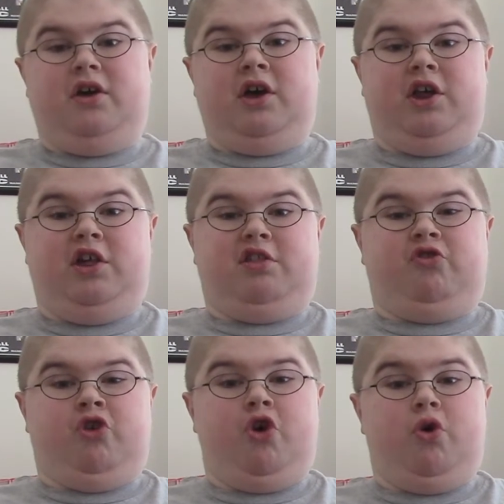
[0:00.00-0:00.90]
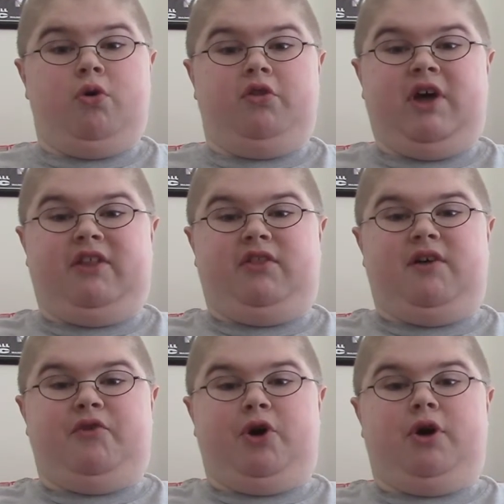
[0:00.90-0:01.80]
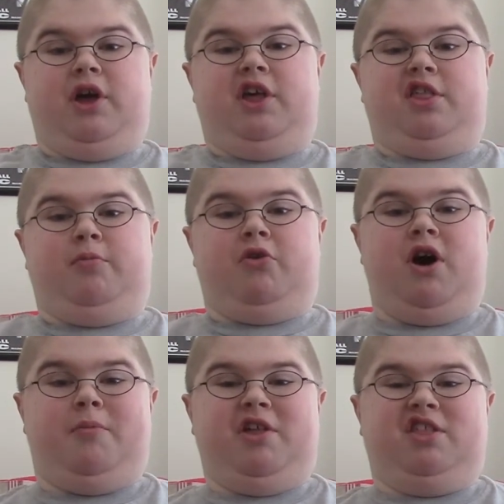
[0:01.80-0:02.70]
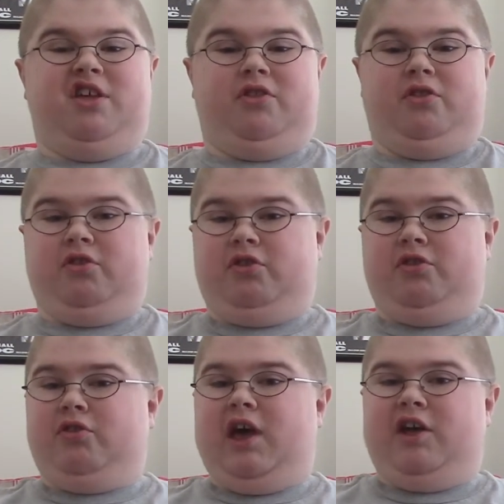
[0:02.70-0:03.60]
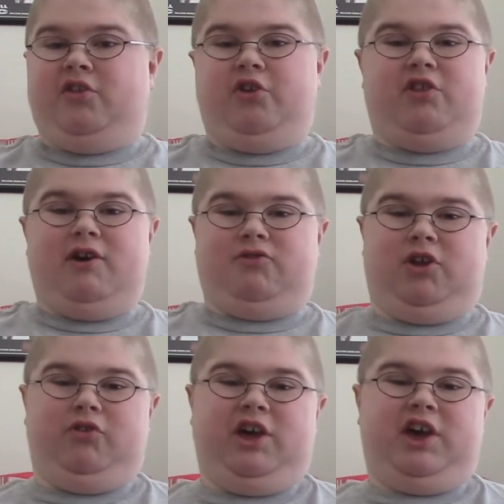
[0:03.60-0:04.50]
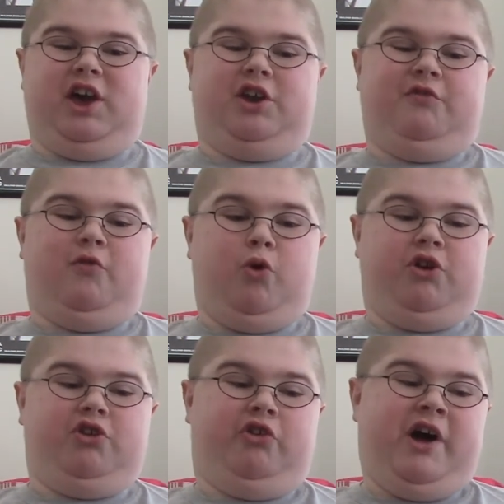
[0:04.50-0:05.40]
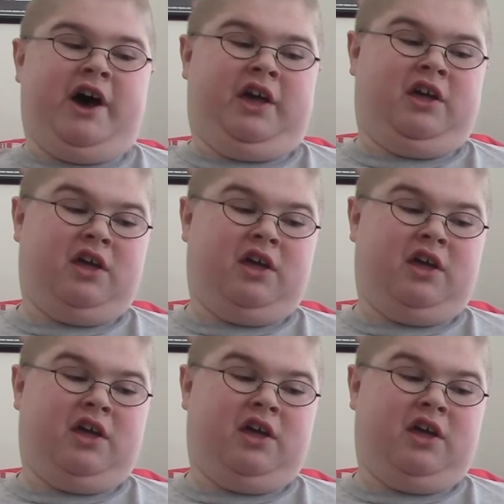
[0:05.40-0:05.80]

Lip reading: it is true that never is a promise, and you definitely can't afford to lie.